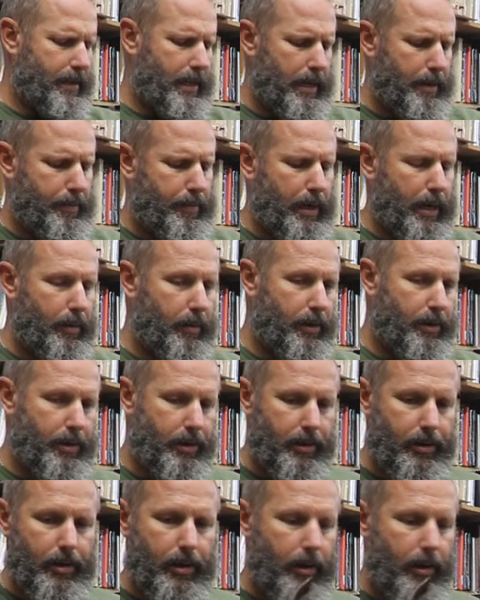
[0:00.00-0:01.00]
Probably
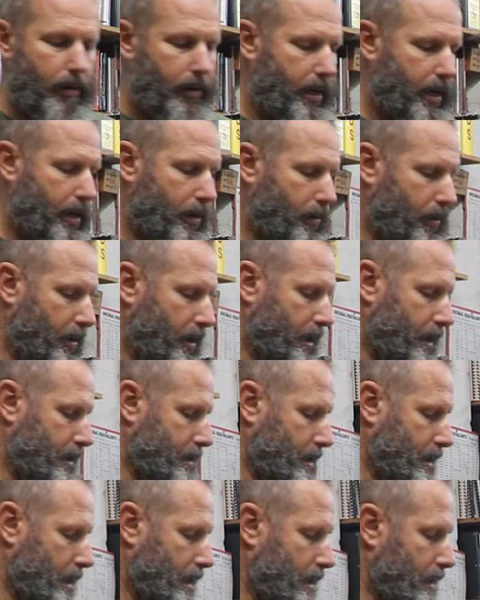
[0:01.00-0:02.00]
just throw that away.
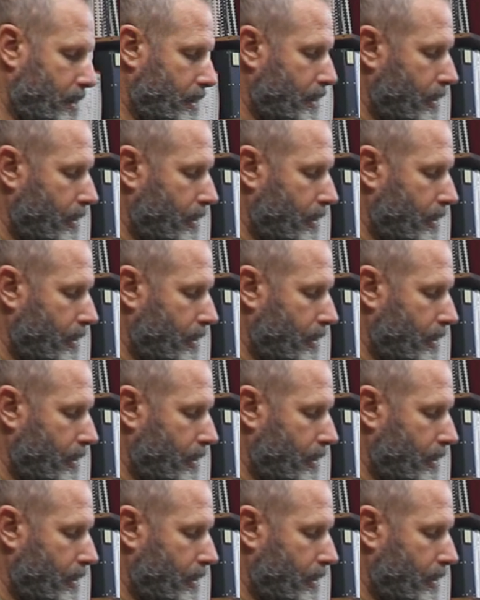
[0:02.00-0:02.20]
It's not